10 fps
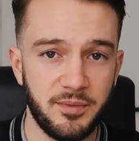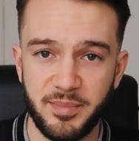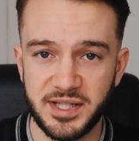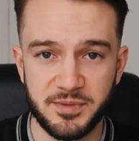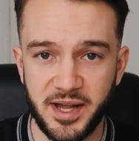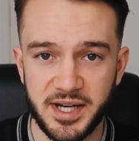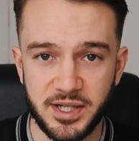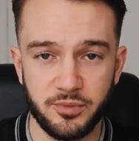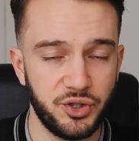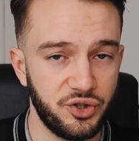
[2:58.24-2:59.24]
business
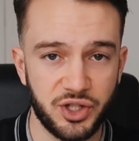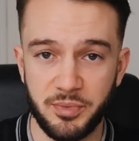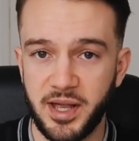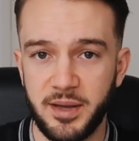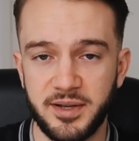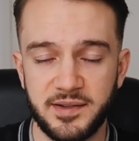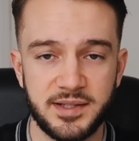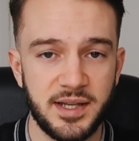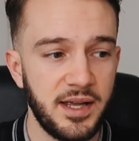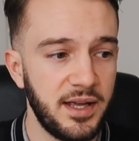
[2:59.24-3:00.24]
manager was just a
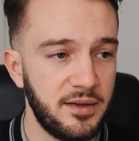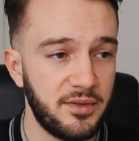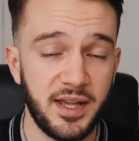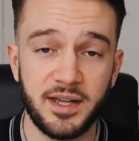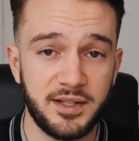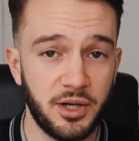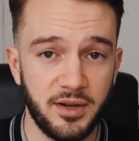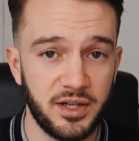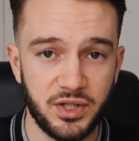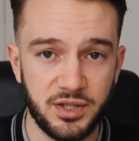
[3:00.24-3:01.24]
permanent thing. You know,
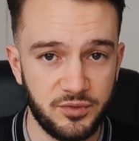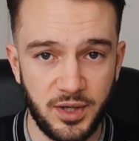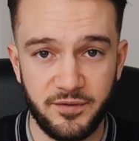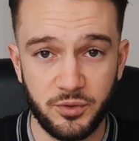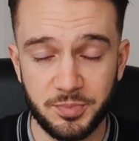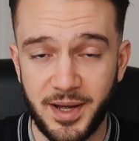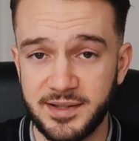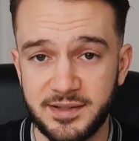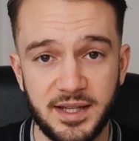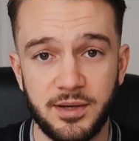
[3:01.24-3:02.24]
if it was
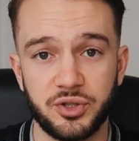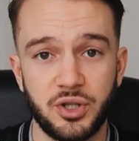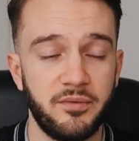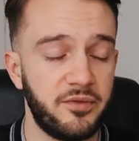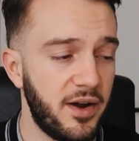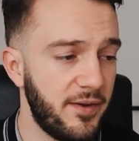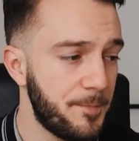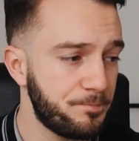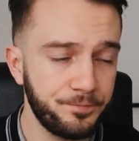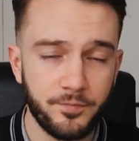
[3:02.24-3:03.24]
banned, it was gone
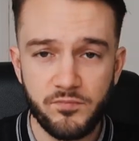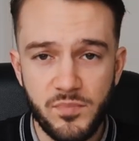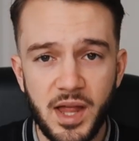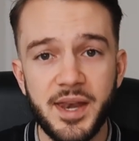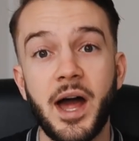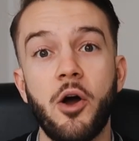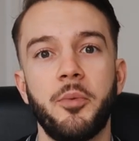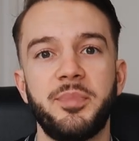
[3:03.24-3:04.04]
forever. Now,